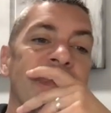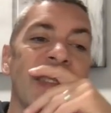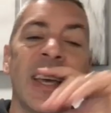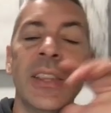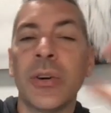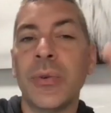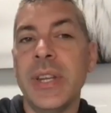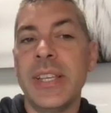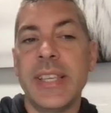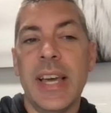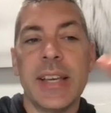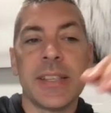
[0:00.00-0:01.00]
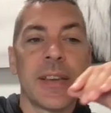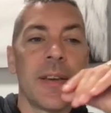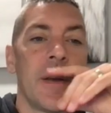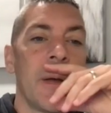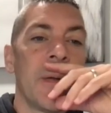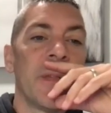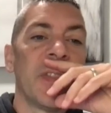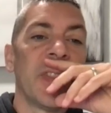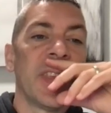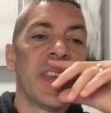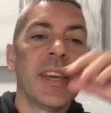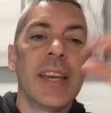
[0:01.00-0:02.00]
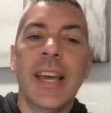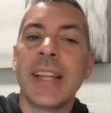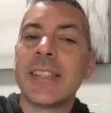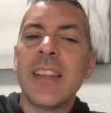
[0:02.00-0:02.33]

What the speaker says: And look what he says. It's